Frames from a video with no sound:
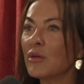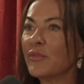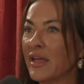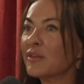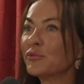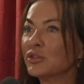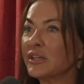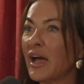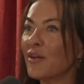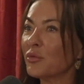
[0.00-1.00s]

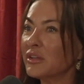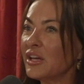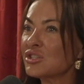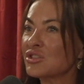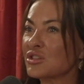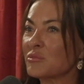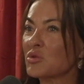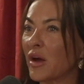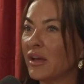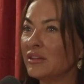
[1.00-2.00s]
Thankfully, I have relationships,
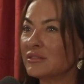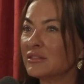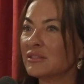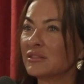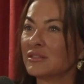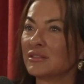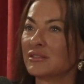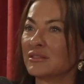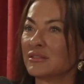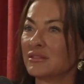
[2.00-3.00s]
right?
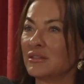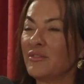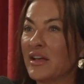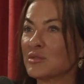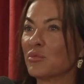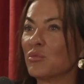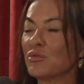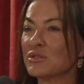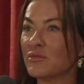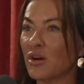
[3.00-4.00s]
And that's where
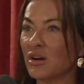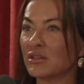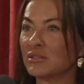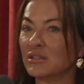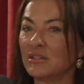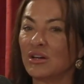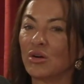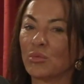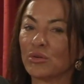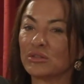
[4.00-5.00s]
most of our
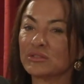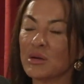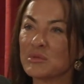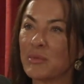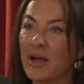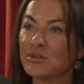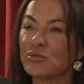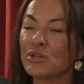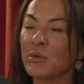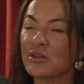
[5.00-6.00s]
world comes back to.
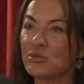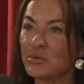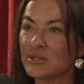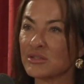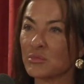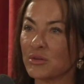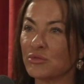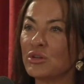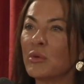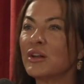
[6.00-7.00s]
Who do you want to do business with?
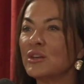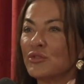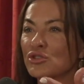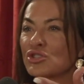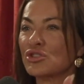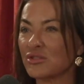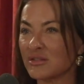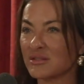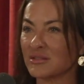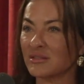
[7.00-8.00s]
Who do you want to give your
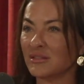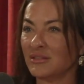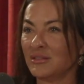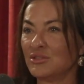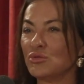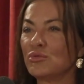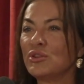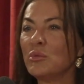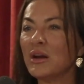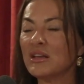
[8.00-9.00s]
insurance to? Who do
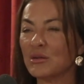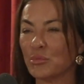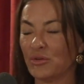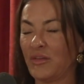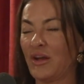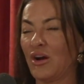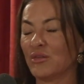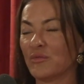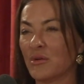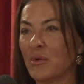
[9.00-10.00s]
you want to get a birthday card
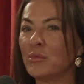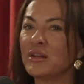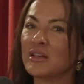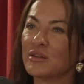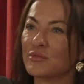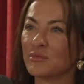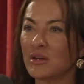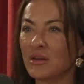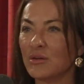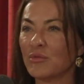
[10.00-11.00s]
from? I want to get it
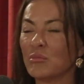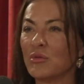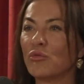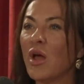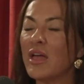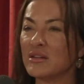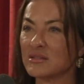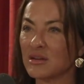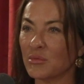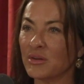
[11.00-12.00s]
from a friend.
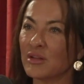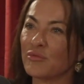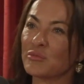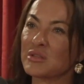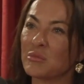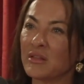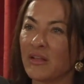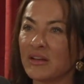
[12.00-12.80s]
I want to get it from somebody I like to